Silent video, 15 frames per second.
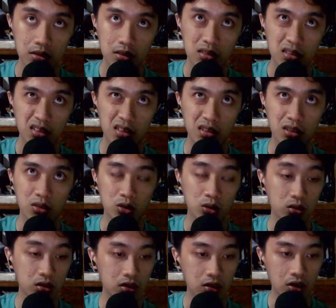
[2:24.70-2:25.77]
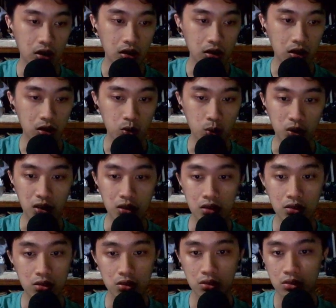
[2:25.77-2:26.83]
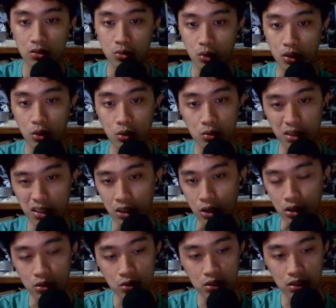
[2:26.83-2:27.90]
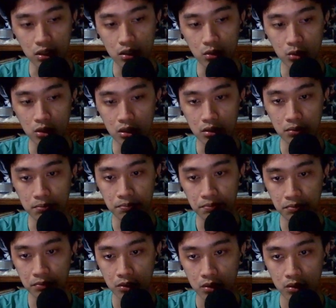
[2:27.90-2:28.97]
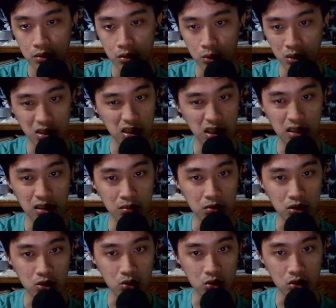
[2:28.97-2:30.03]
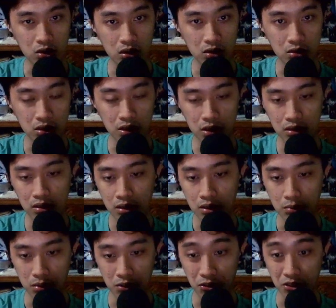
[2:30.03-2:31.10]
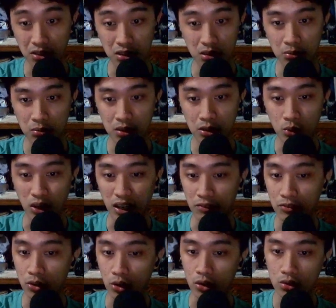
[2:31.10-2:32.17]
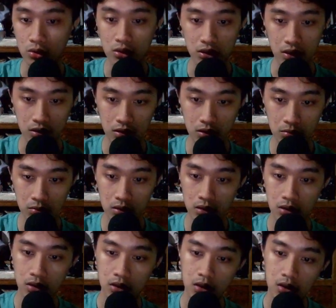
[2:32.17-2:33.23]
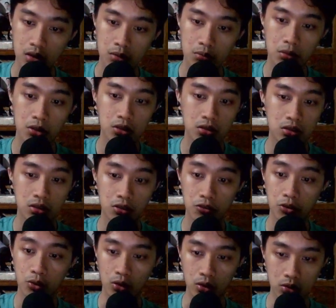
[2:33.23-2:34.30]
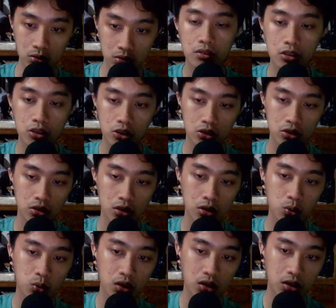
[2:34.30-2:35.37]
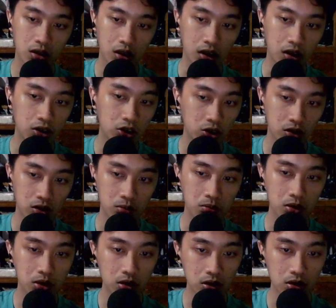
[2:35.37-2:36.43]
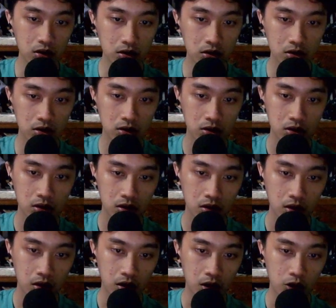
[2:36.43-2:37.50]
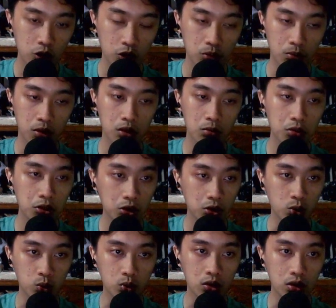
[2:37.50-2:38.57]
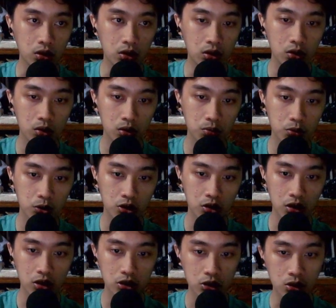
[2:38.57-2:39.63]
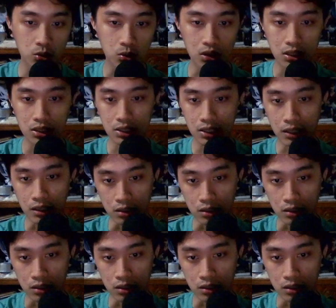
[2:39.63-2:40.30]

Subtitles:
roasted garlic, we don't really auto sell wood. We just let them destroy, right? But for this build, we have to auto sell them, because if you don't, it will clog your lumber yards, and your barbecue wood production will tank,